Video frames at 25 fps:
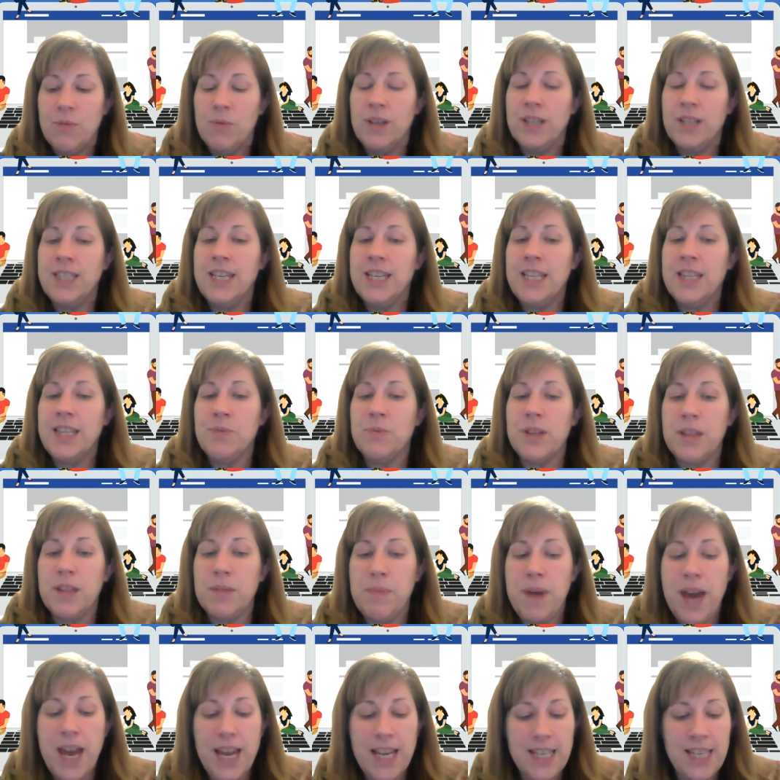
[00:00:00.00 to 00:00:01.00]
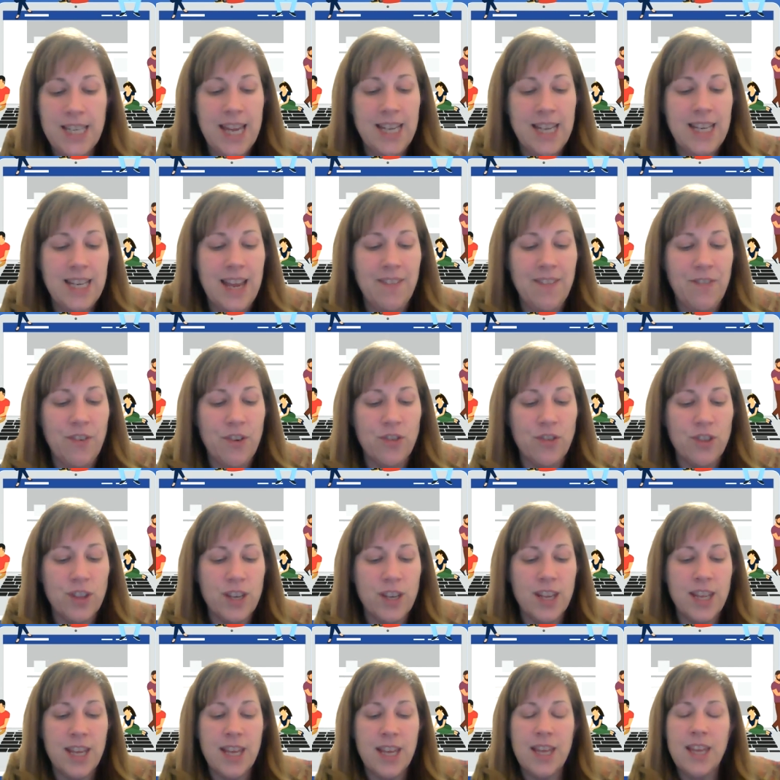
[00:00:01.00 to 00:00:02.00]
We teach respect and
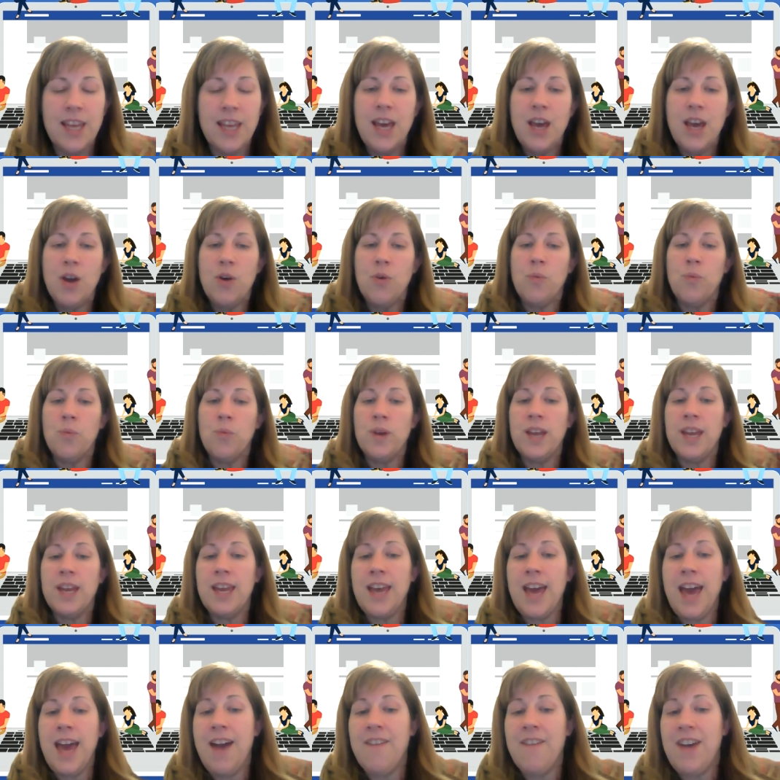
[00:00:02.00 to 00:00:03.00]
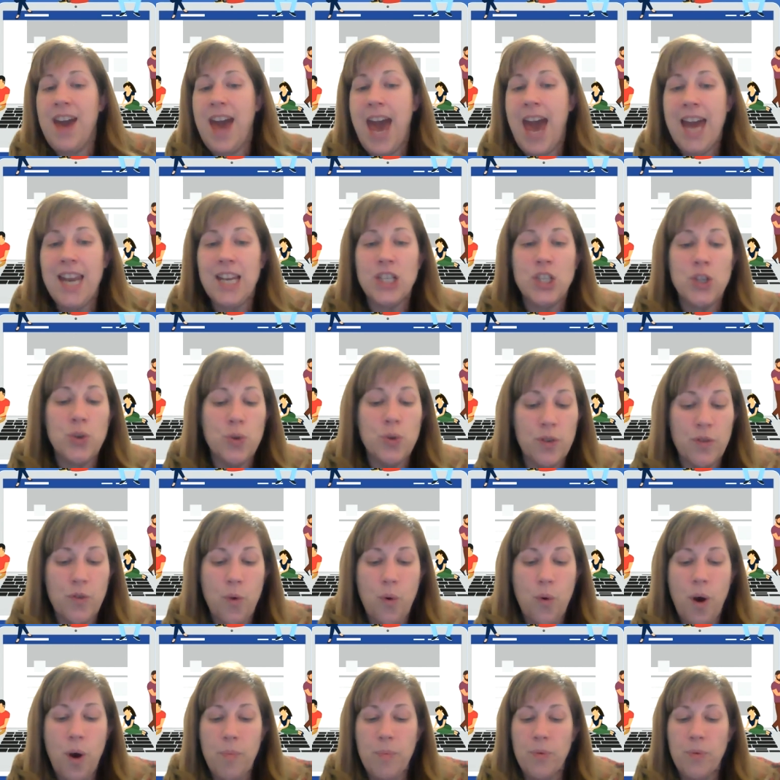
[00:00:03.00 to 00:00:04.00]
diversity. We have an attitude of
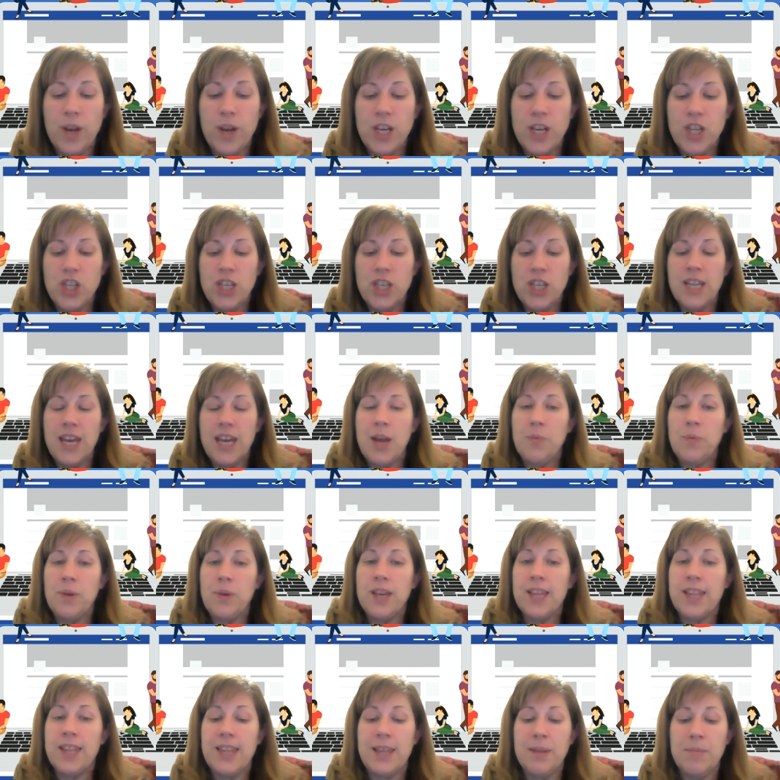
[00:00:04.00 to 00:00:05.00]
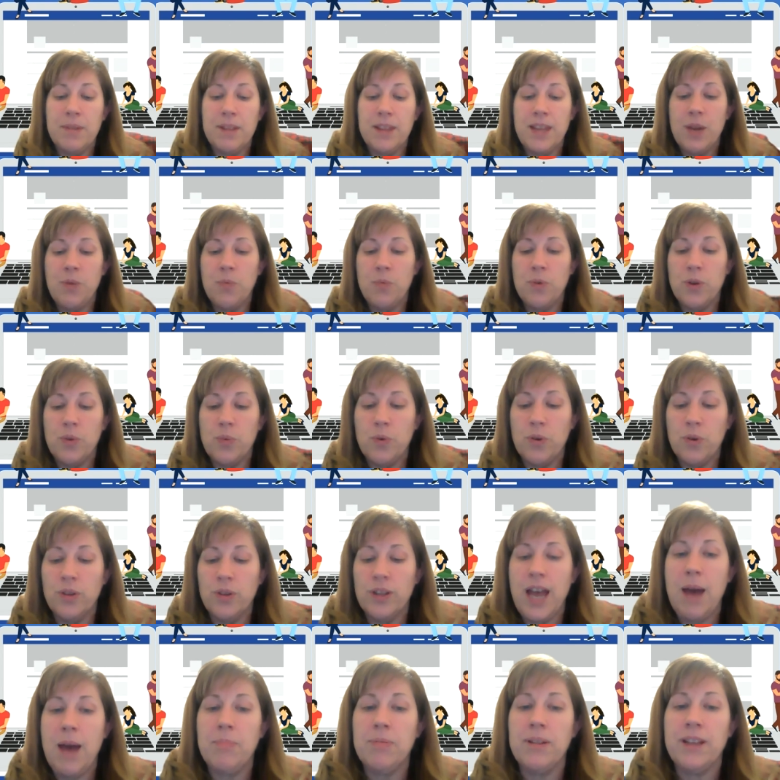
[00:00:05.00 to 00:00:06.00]
cooperation, and we assimilate real world
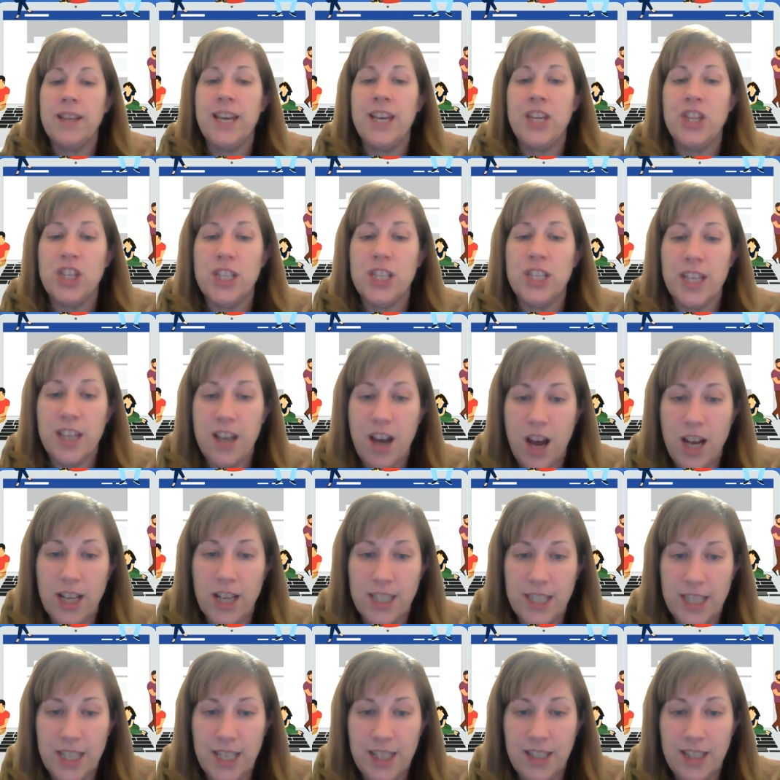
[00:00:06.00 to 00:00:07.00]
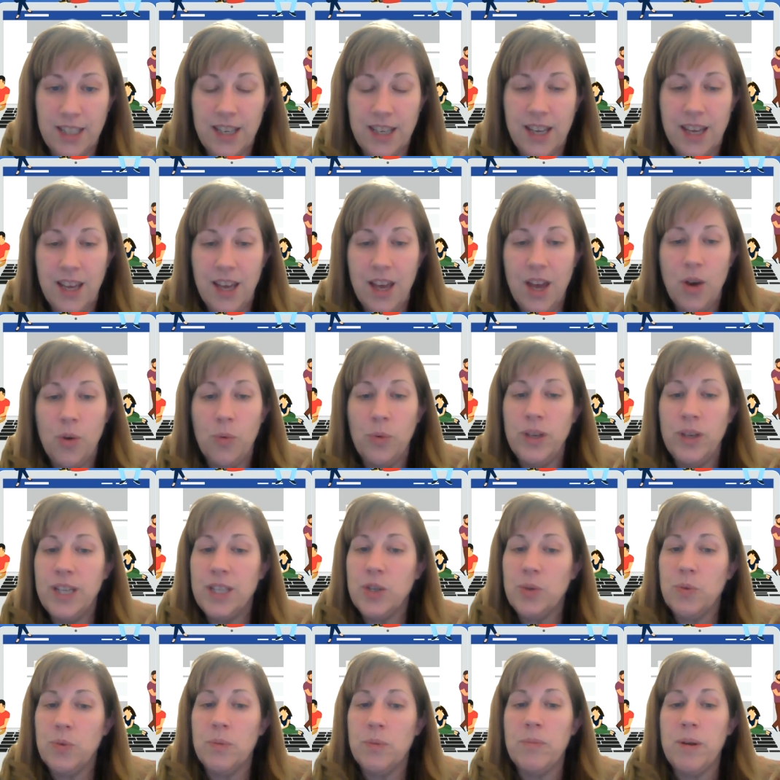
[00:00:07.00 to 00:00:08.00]
application to content. We need
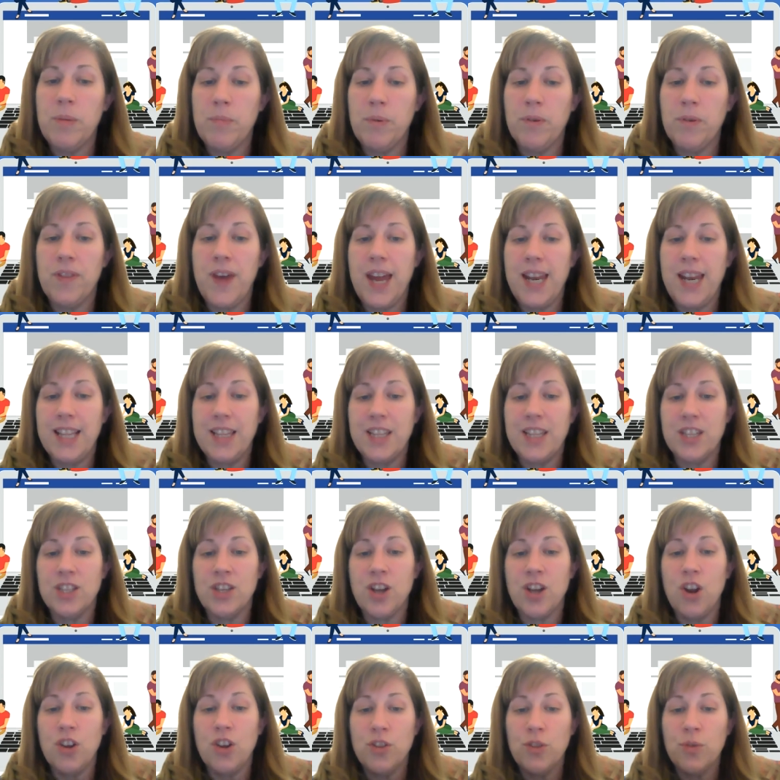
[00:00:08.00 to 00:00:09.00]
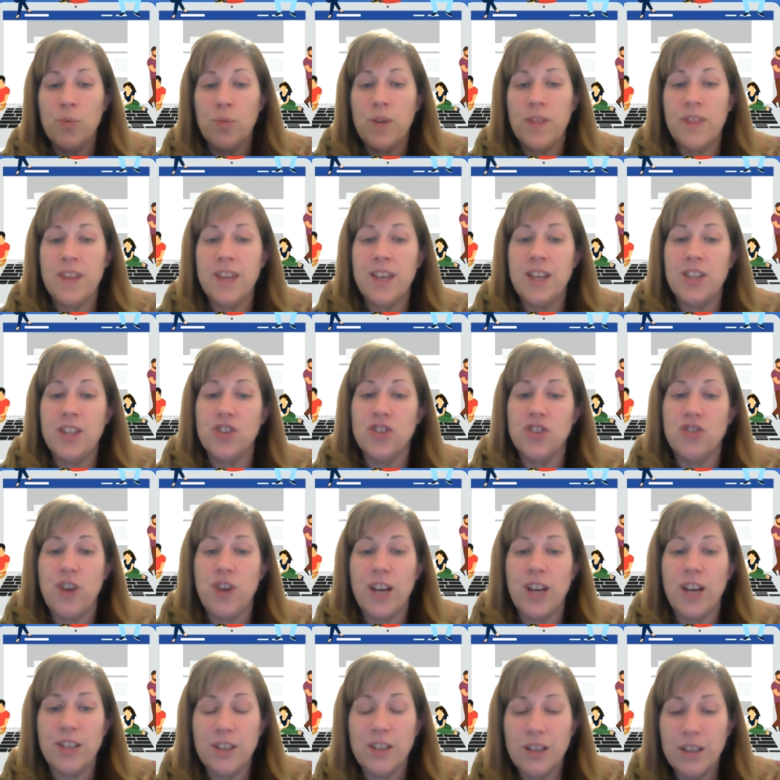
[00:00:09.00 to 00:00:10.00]
to remember that it starts with the
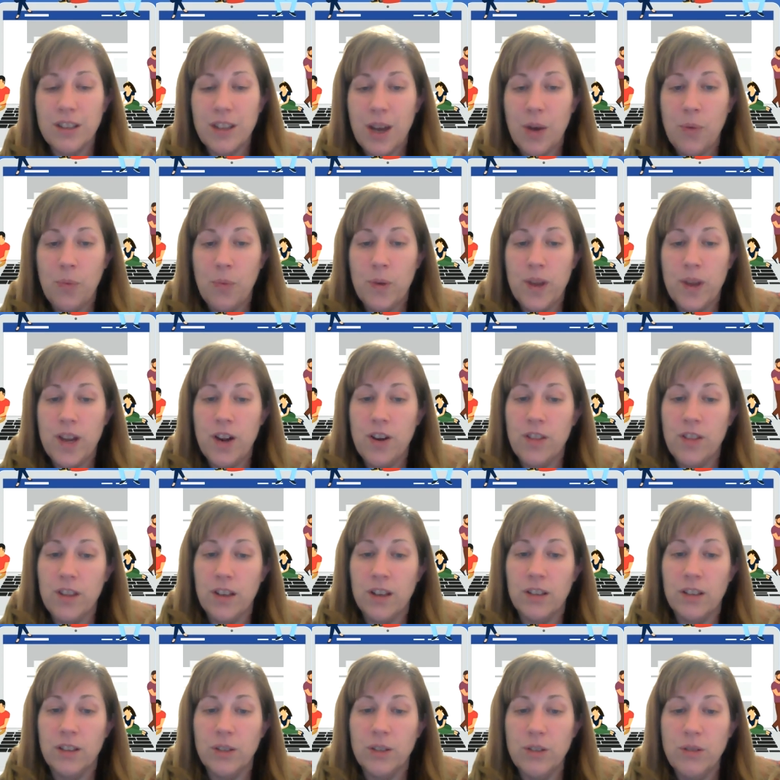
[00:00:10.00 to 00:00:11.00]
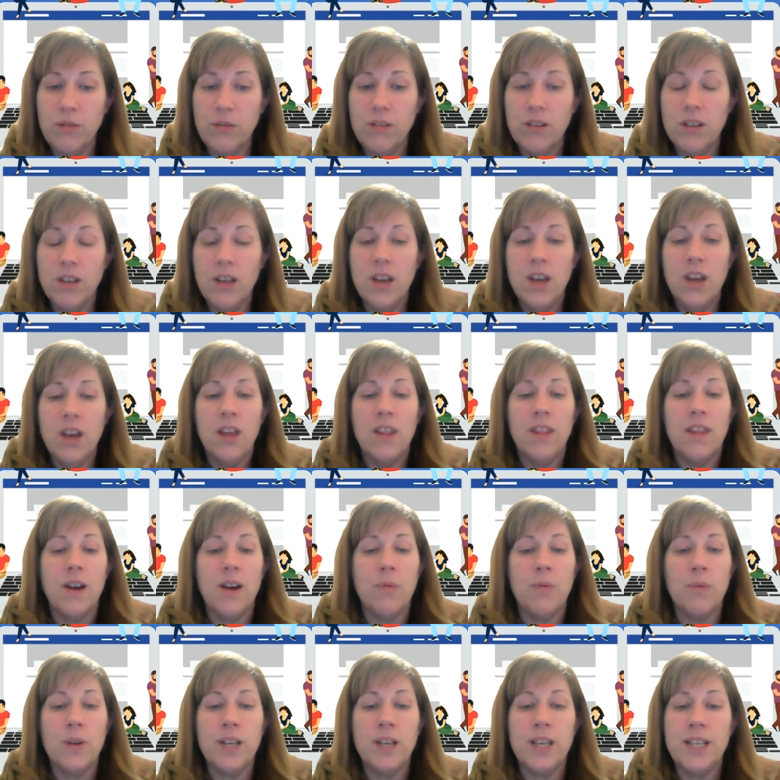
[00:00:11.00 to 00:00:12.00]
instructor, that we are the glue,
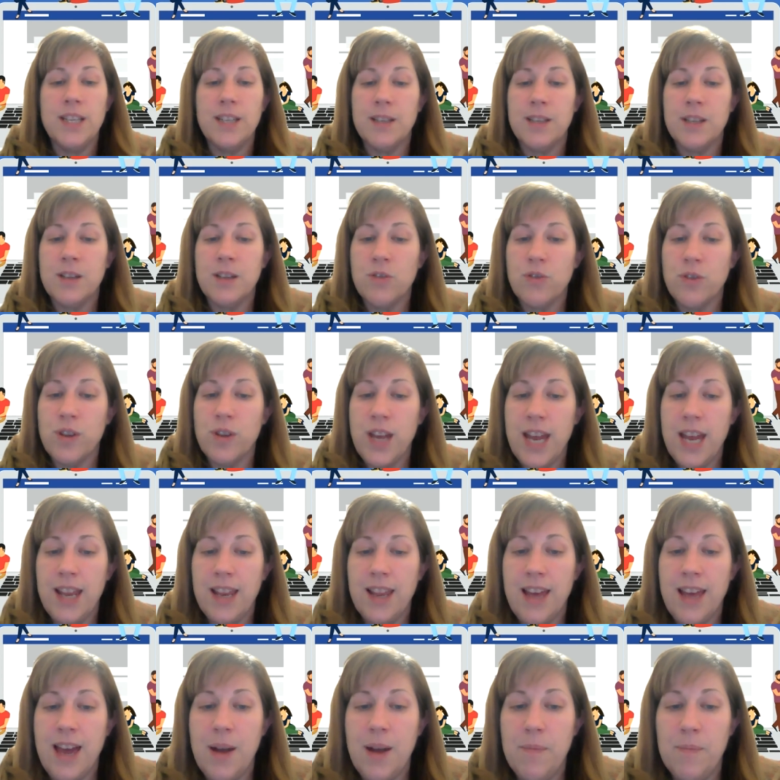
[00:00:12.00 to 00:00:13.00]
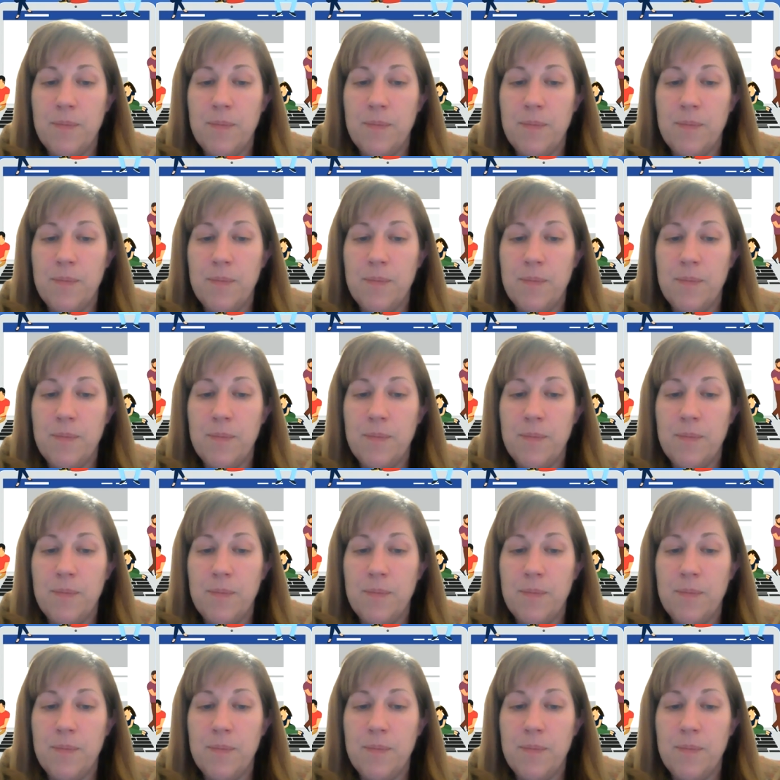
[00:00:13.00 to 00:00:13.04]
that we need to create